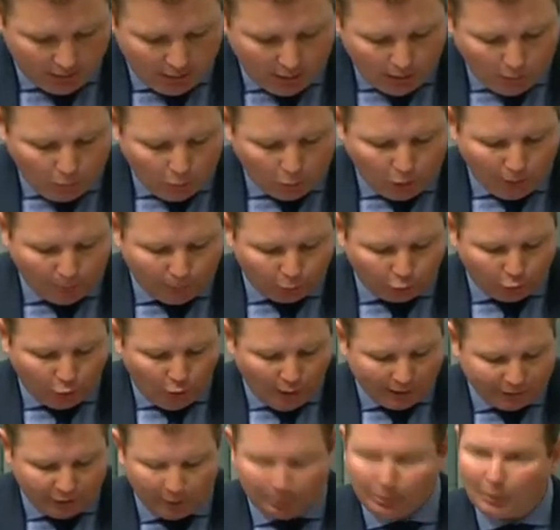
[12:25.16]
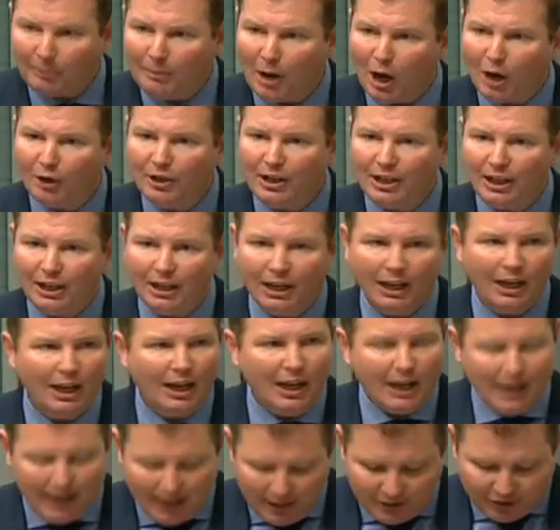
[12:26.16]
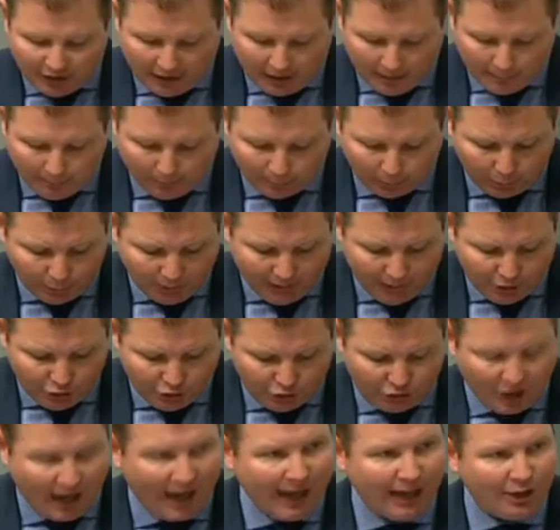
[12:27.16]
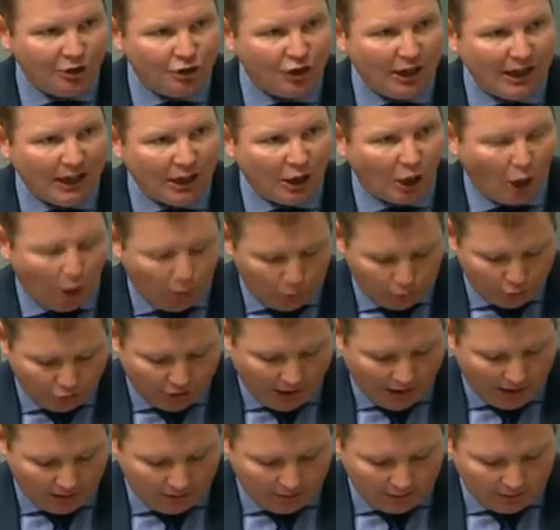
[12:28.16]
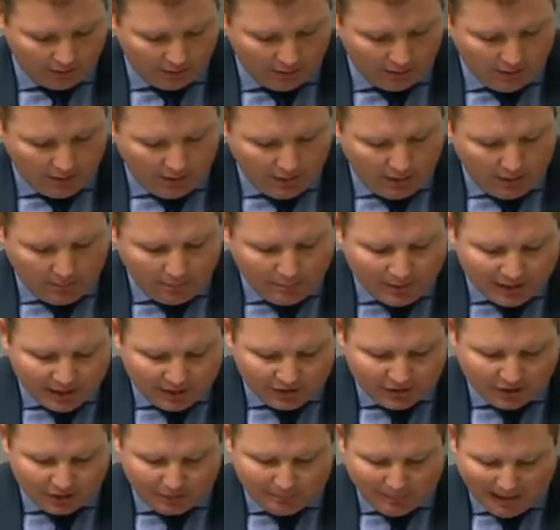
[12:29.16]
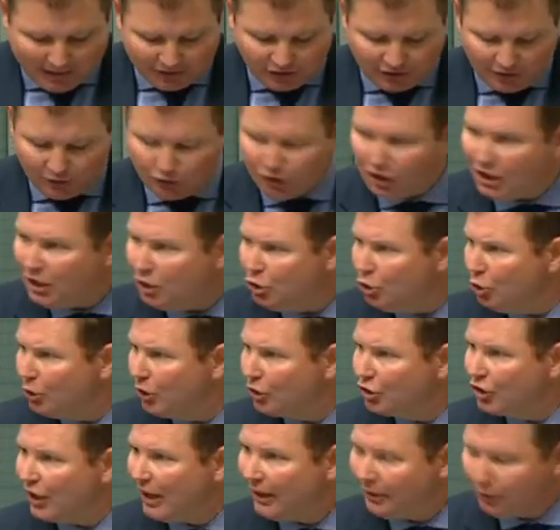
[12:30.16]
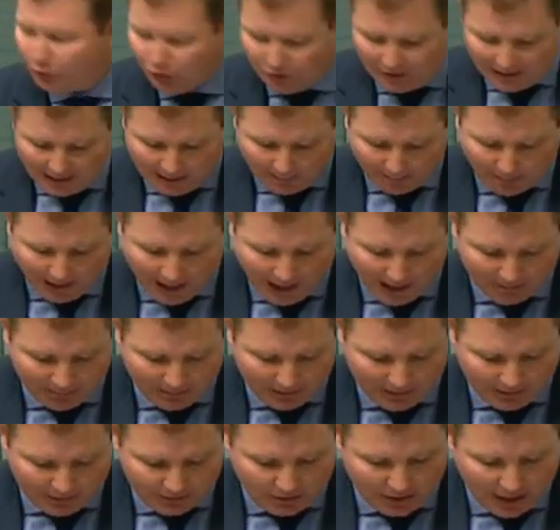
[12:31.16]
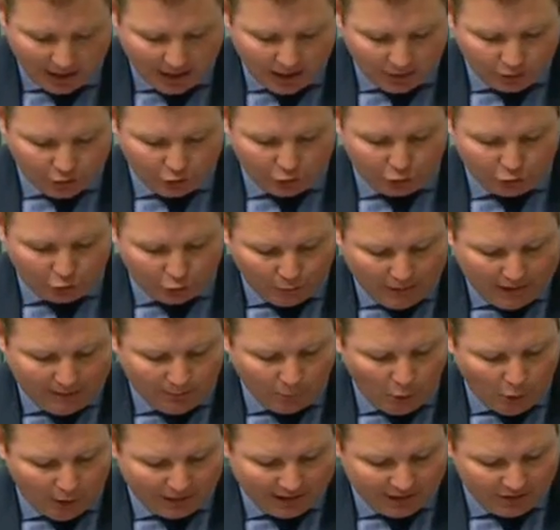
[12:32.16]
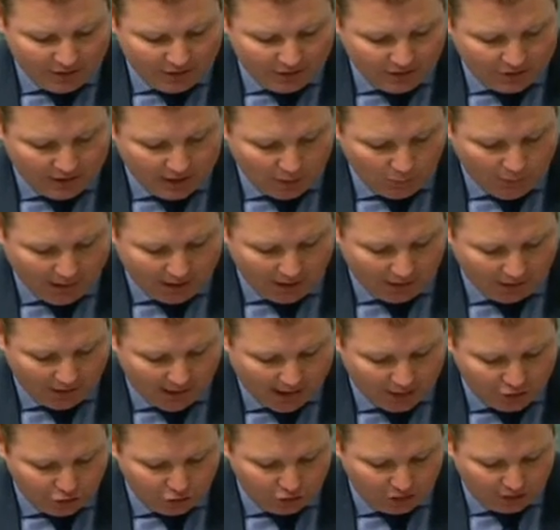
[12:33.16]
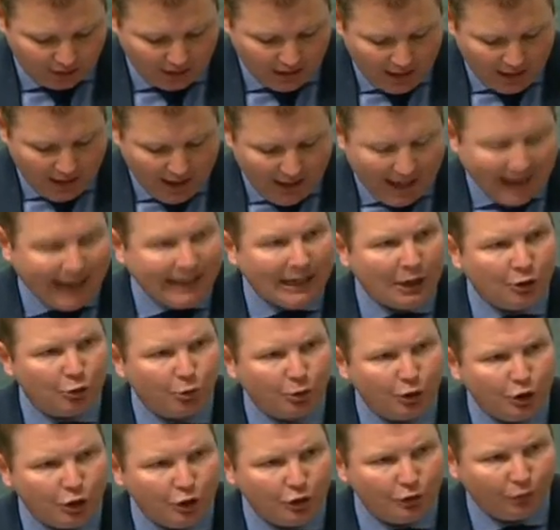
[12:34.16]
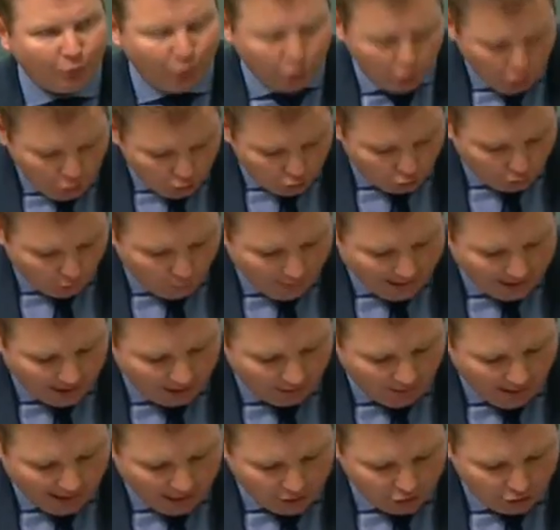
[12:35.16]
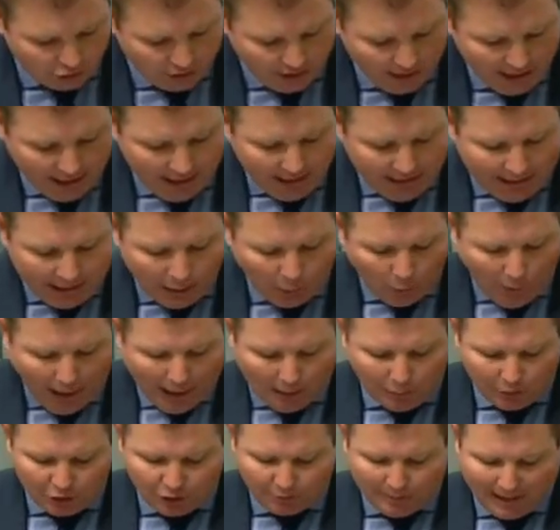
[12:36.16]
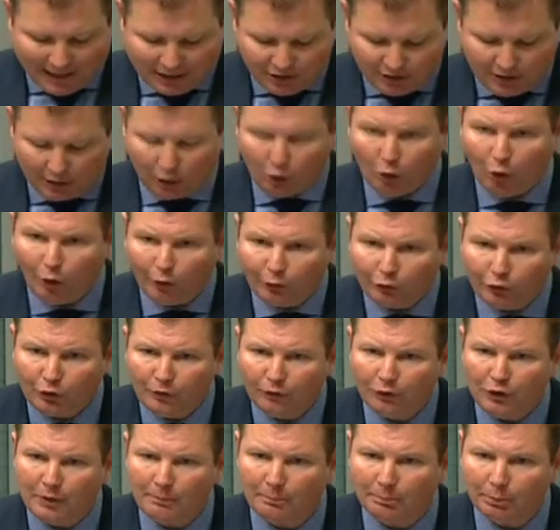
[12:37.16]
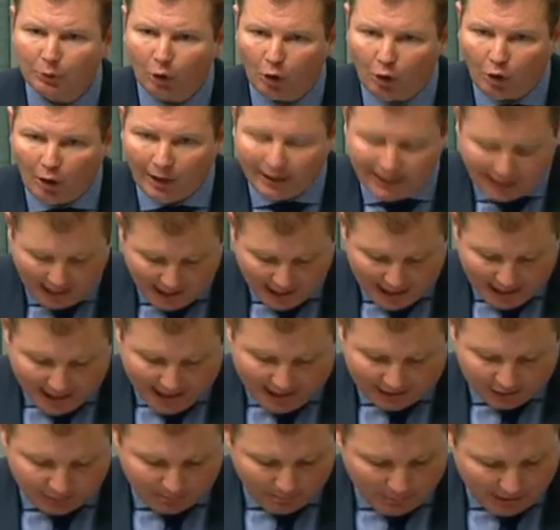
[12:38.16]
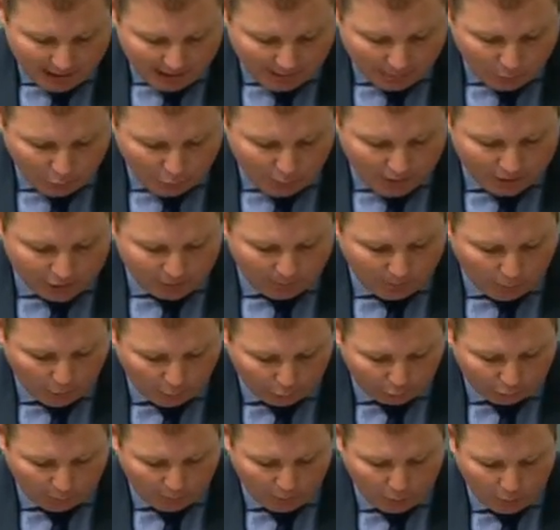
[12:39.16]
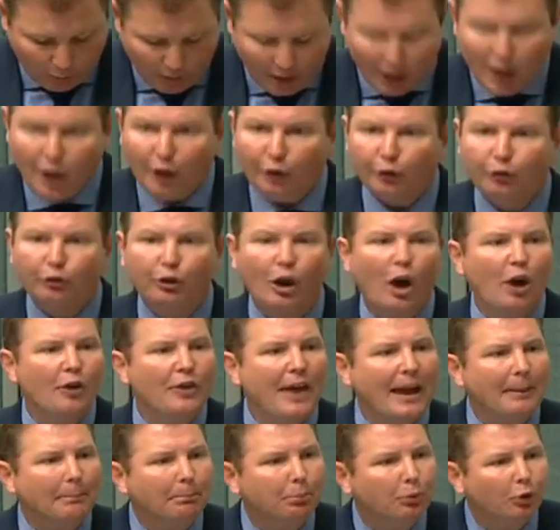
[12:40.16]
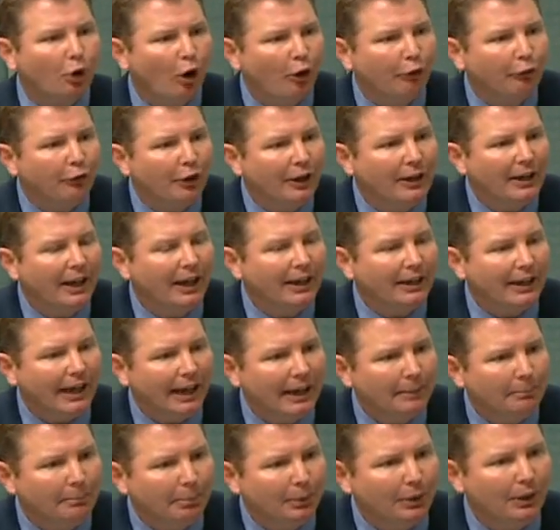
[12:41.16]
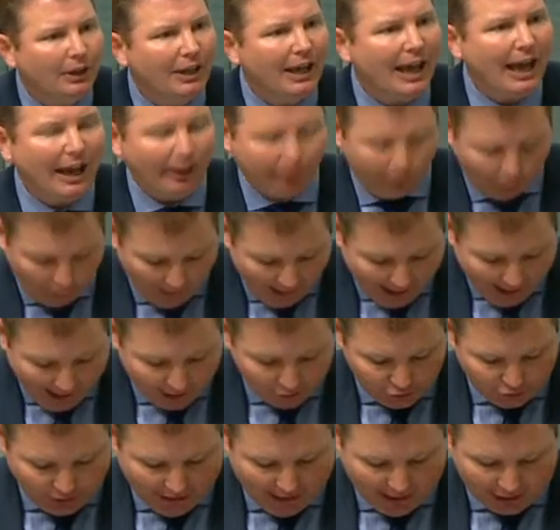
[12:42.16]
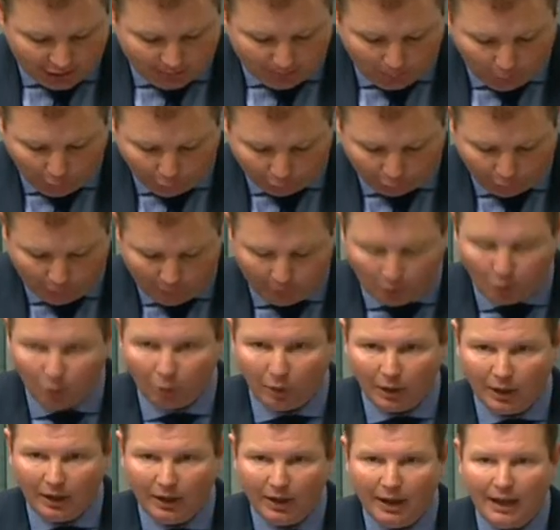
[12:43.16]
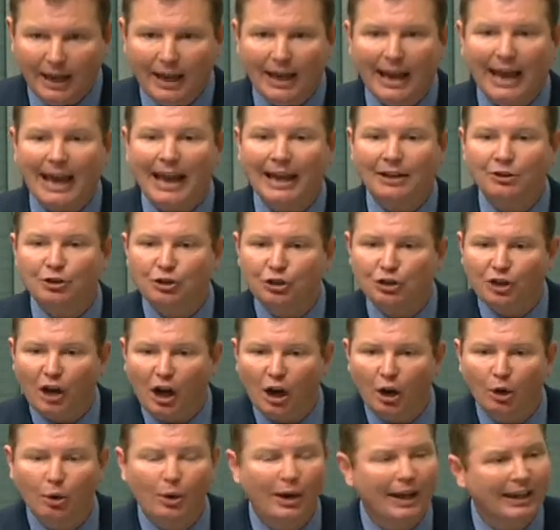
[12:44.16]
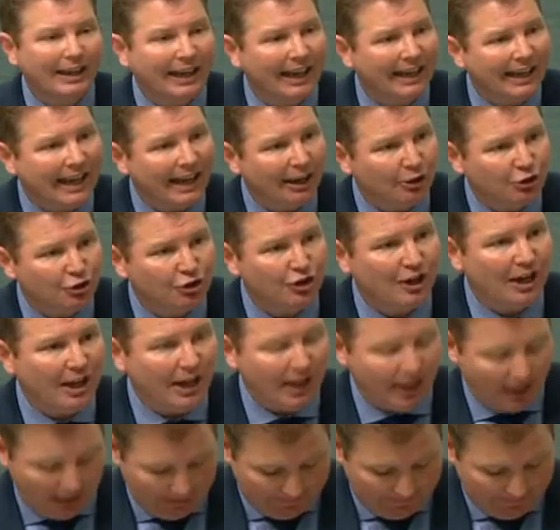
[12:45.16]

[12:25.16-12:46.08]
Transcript: What I'm trying to promote here is a complete change in culture. Ministers must continue to challenge their departments to streamline existing regulation and introduce future regulation in a way which makes the cost of complying as minimal as possible, so that profit can be as large as possible, and so can our share.